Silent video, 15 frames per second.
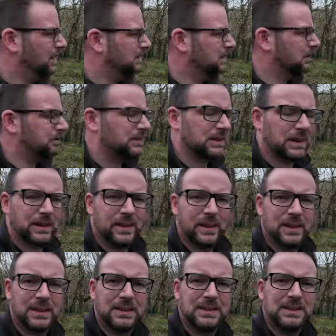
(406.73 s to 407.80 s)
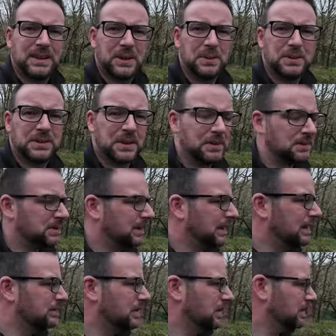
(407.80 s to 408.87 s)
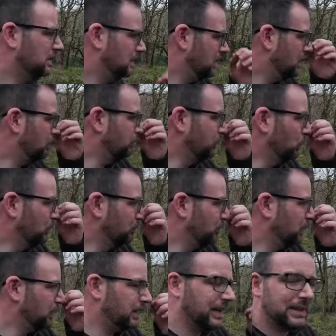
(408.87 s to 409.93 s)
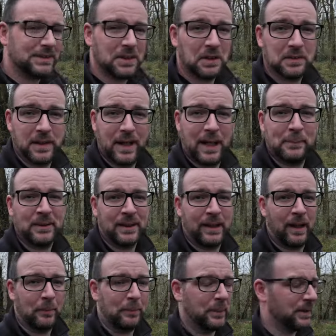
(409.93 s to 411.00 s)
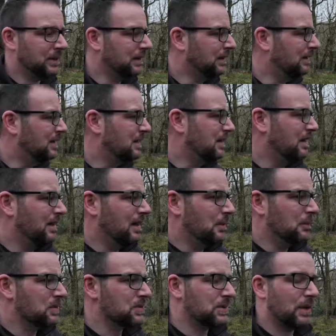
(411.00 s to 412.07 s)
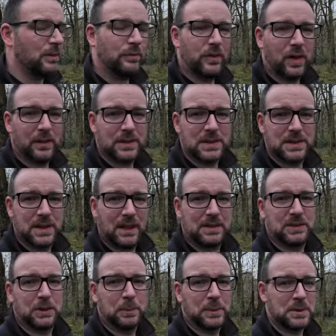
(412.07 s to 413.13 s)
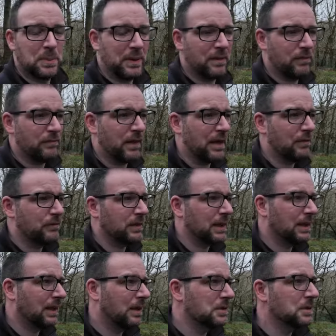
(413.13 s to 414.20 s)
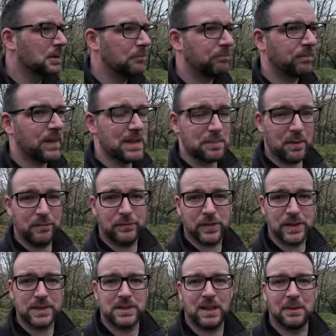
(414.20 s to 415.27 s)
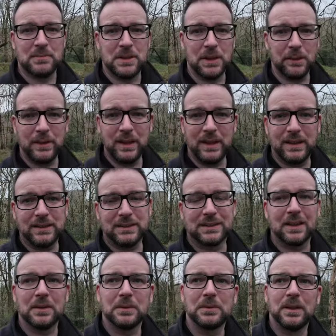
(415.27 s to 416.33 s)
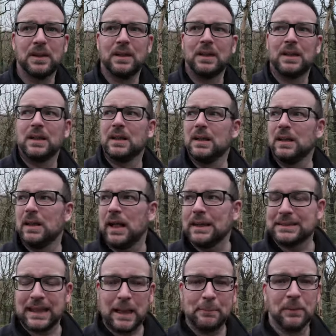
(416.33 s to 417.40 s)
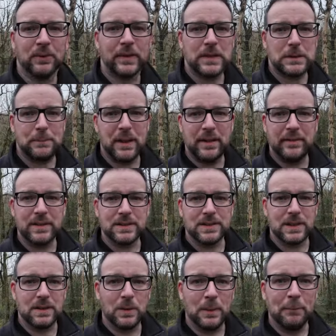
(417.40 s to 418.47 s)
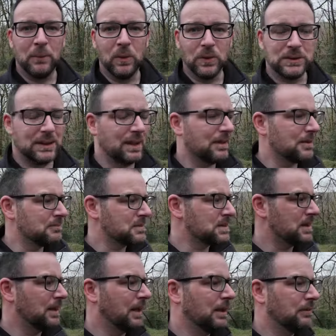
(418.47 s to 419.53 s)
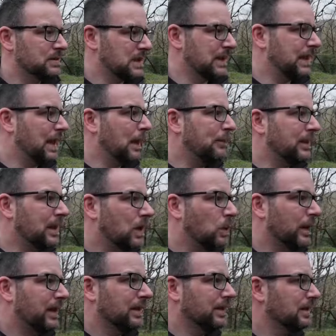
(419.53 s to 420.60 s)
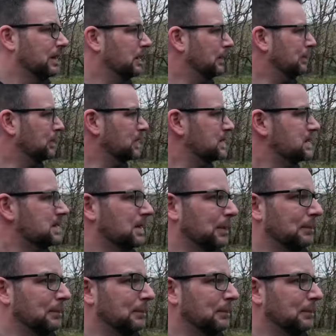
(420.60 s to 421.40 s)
It's obviously too soon to give a full verdict on hammock camping, but so far the setup has been a faff, and I know it's my first time doing it, so as I get more experience and do it more times, I'll obviously get a bit quicker, but there's still